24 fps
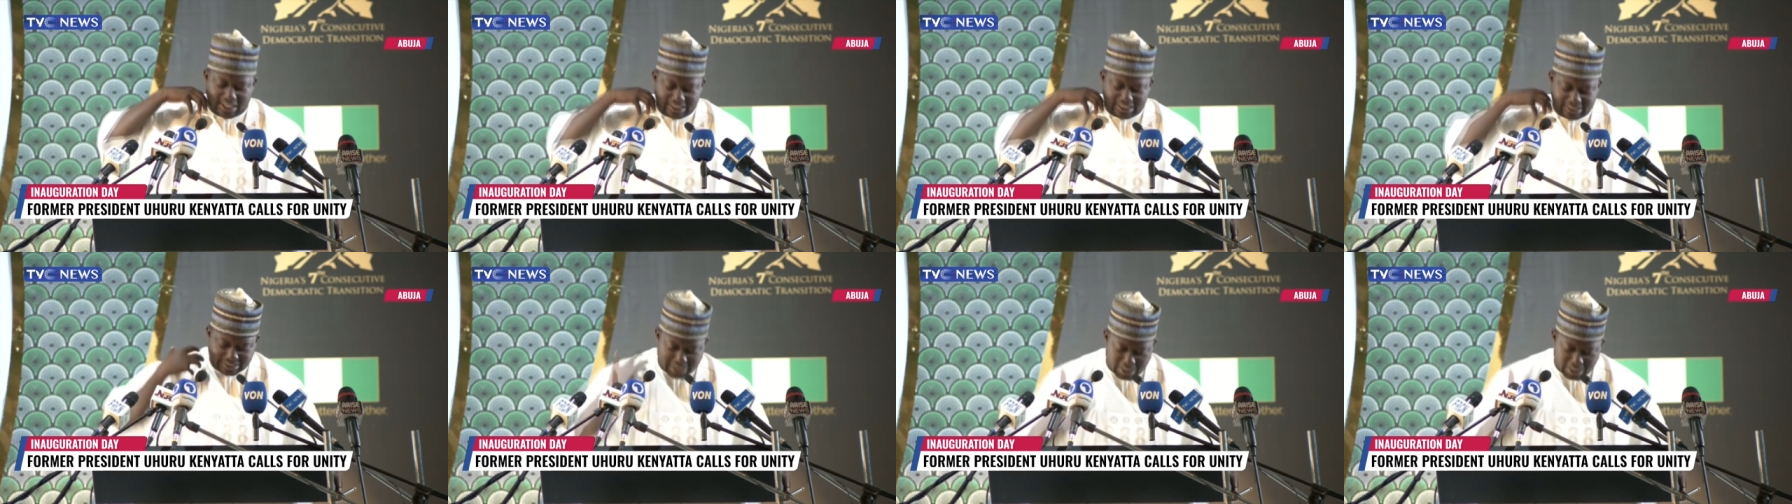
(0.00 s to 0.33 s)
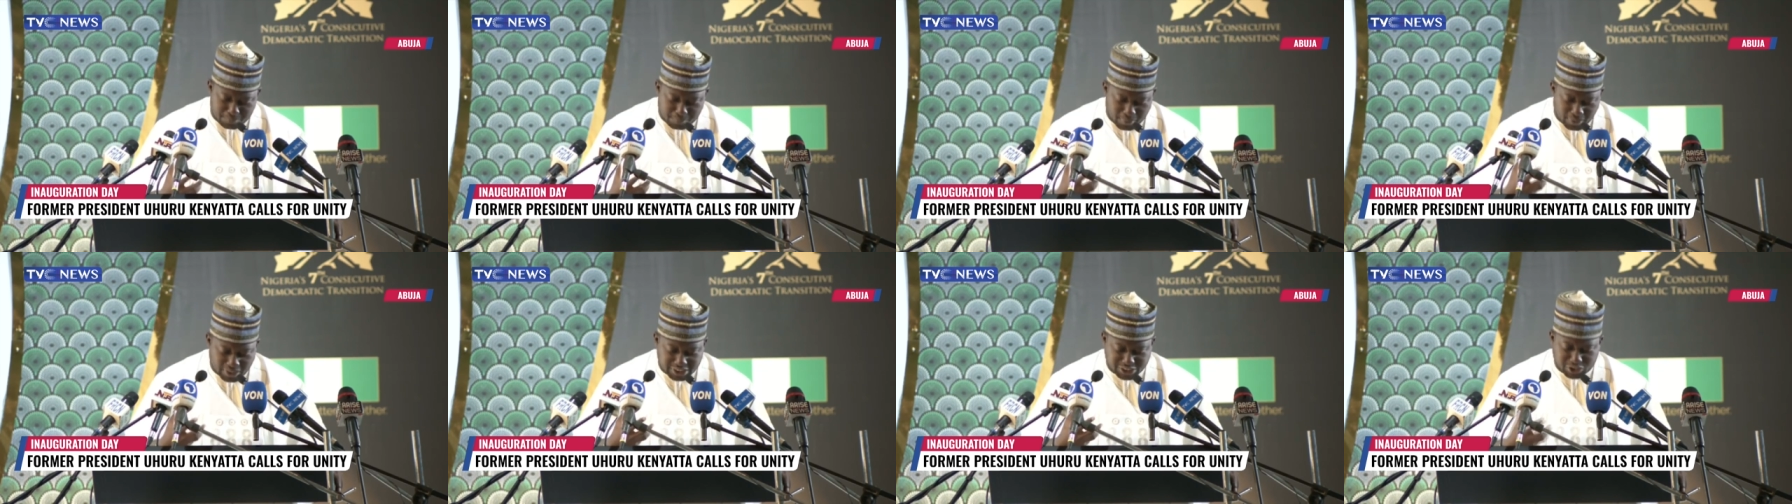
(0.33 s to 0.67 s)
that
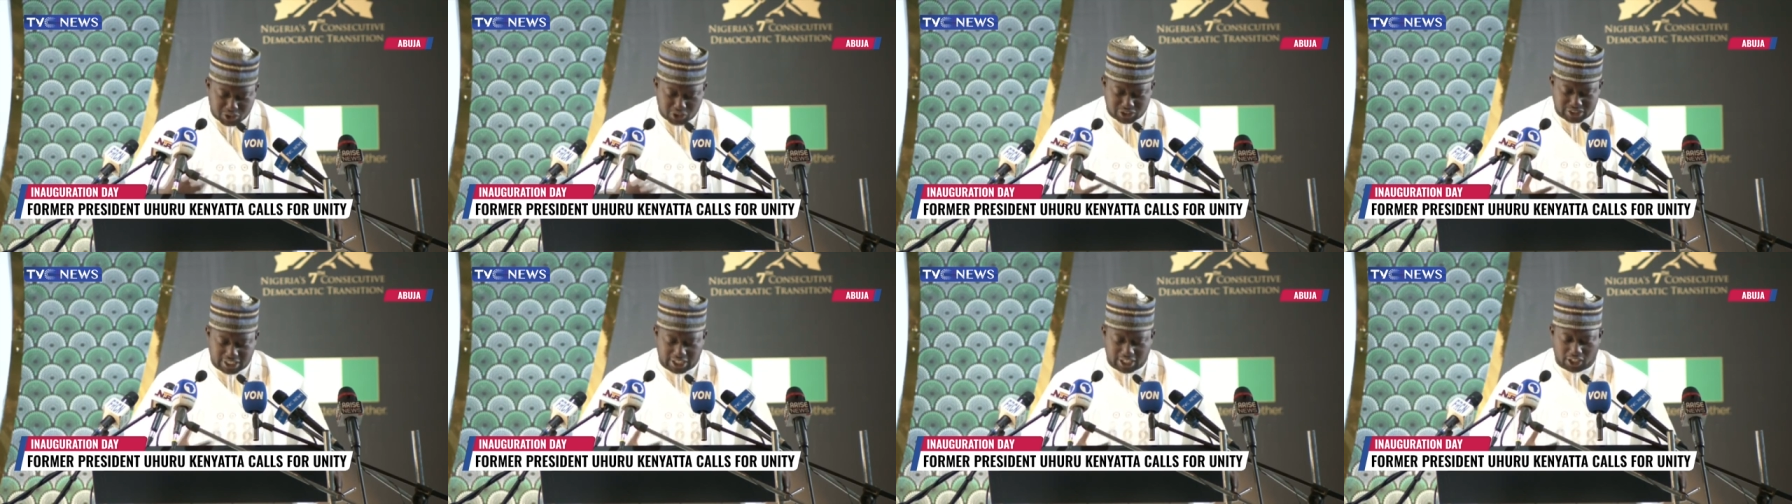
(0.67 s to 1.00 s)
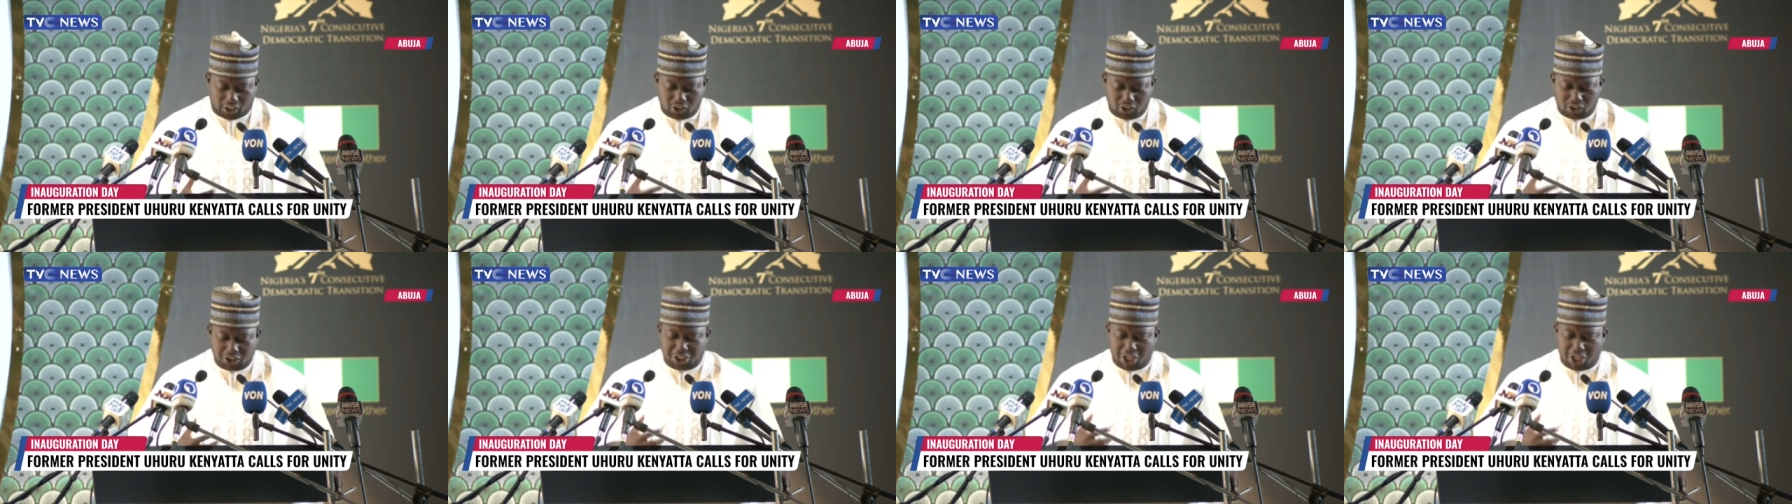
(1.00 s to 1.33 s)
deepens youth
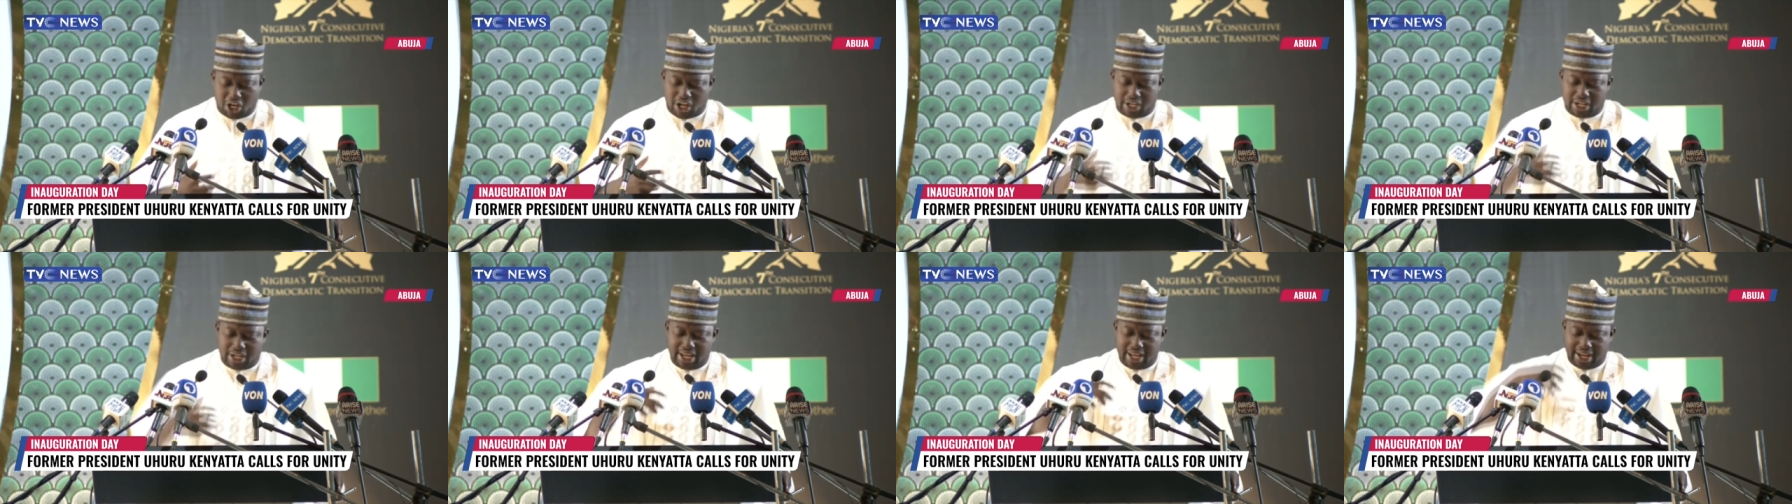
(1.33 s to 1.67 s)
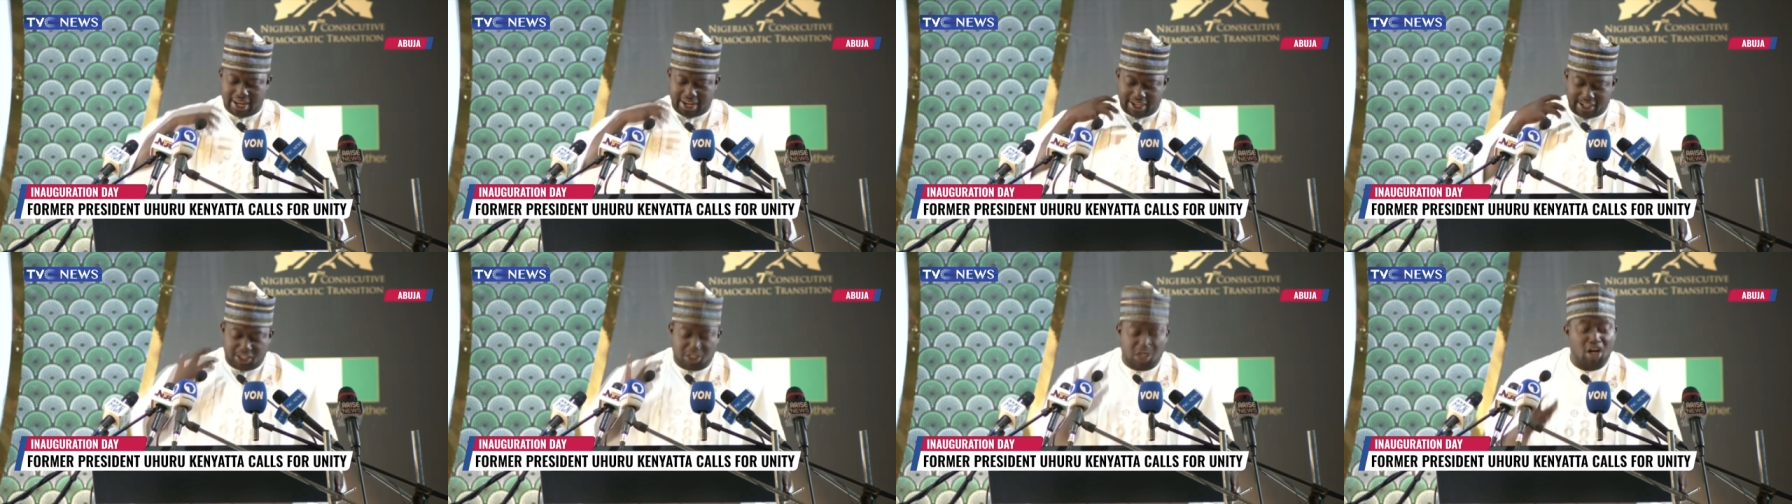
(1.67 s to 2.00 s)
inclusion
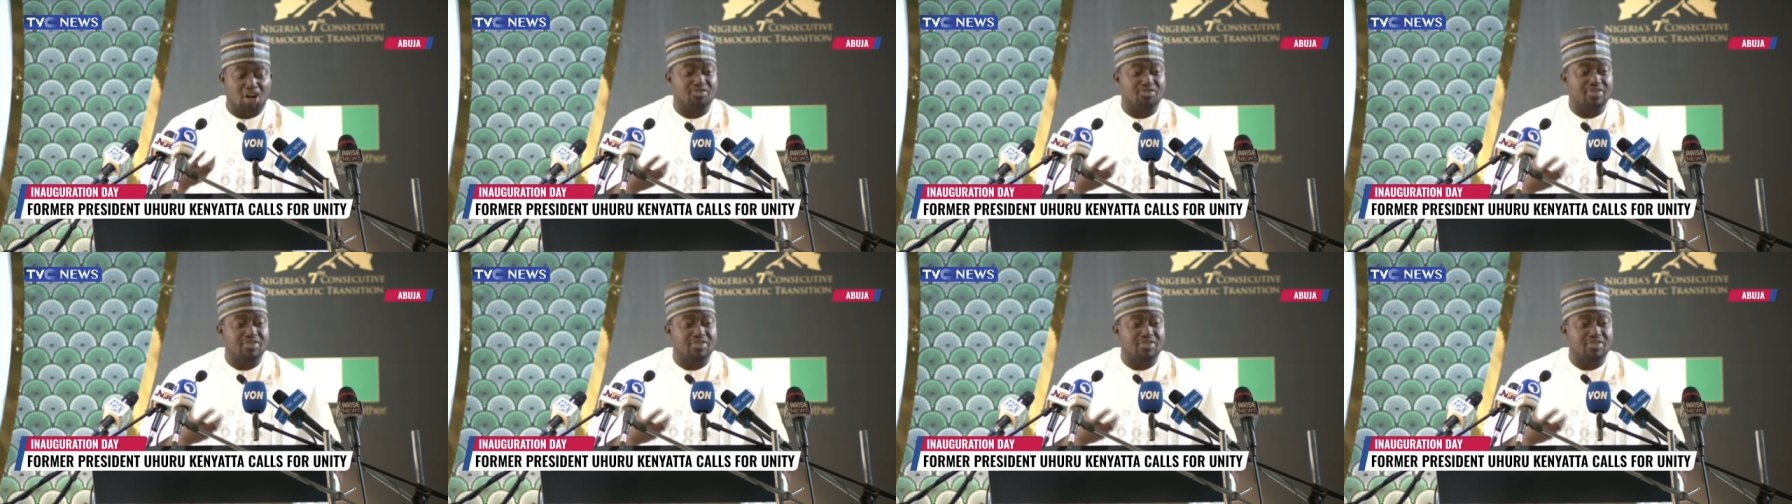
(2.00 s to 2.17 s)
in